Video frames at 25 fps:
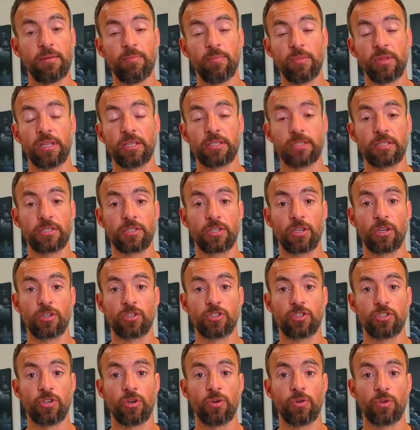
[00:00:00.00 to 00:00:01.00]
Melissa's going to
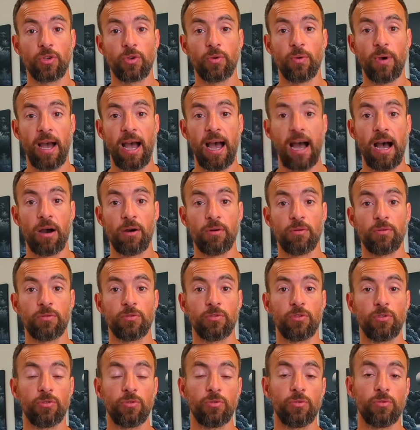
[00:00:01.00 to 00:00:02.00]
show you how
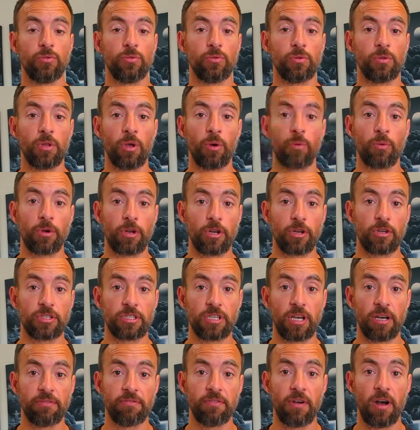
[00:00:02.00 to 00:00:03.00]
to lower
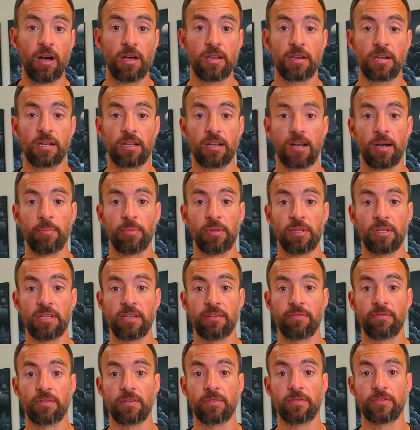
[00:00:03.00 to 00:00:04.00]
yourself on and a couple of
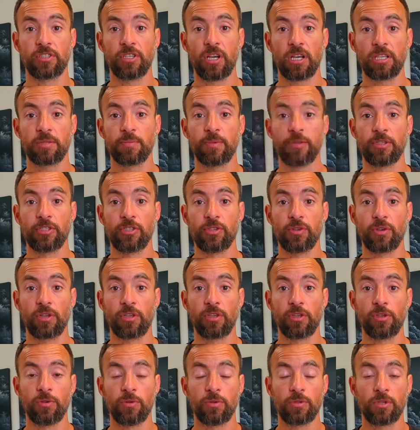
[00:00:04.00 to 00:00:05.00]
different adjustments you
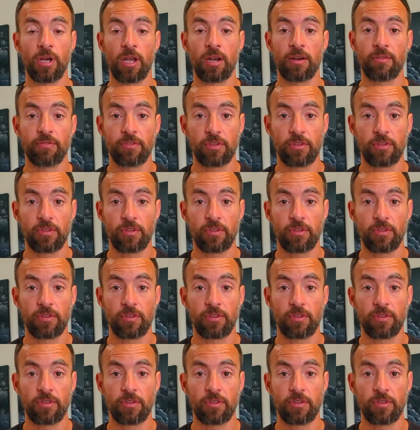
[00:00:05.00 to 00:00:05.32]
can use on it